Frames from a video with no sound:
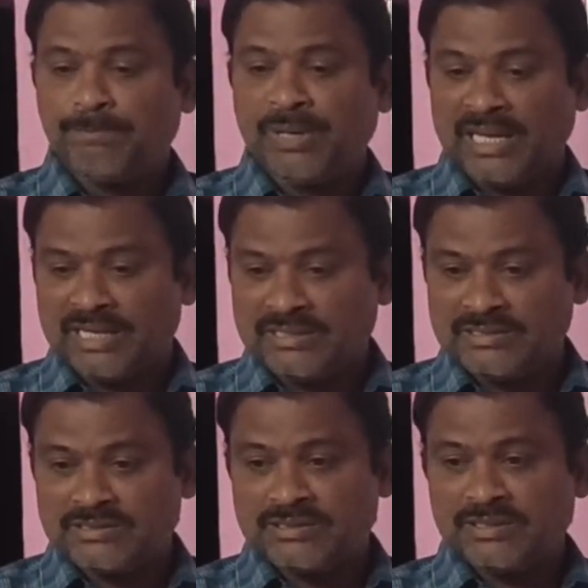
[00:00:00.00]

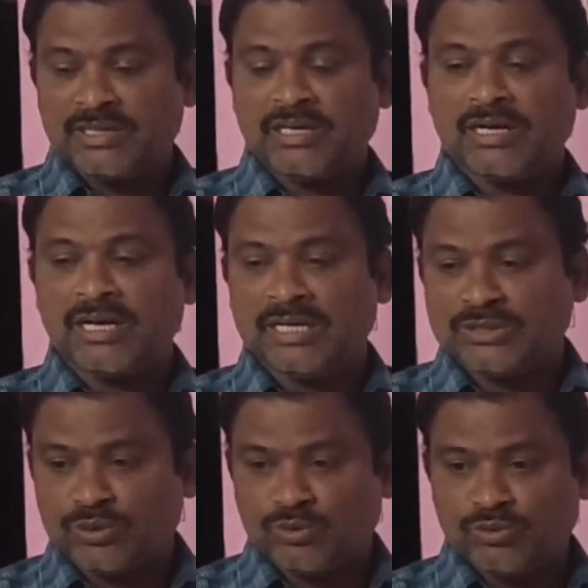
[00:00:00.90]
parent,
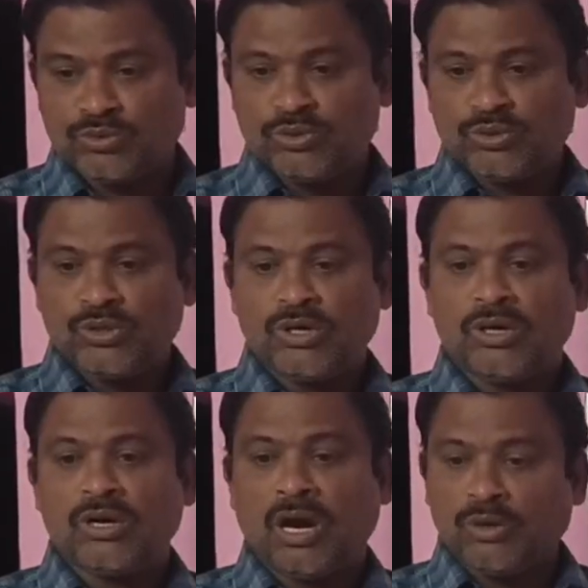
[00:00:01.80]
relative,
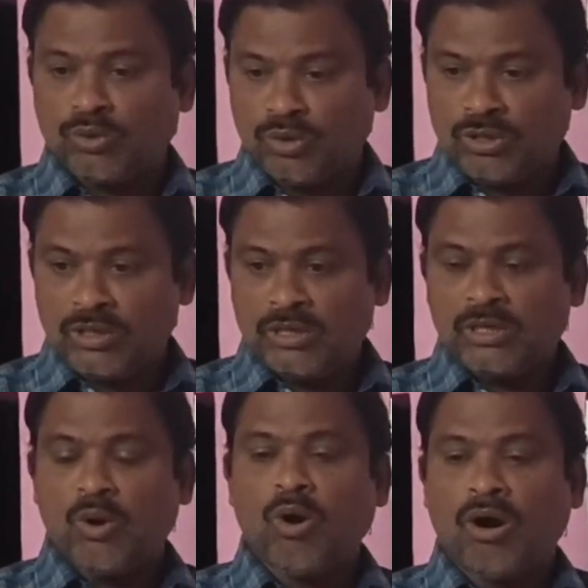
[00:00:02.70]

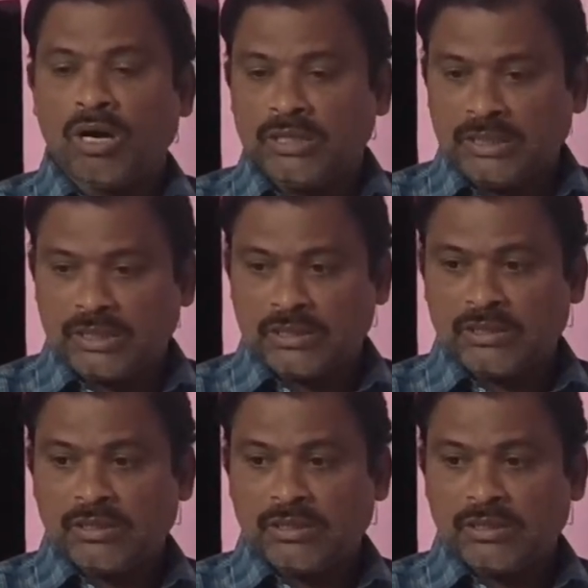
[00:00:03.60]
uncle, aunt,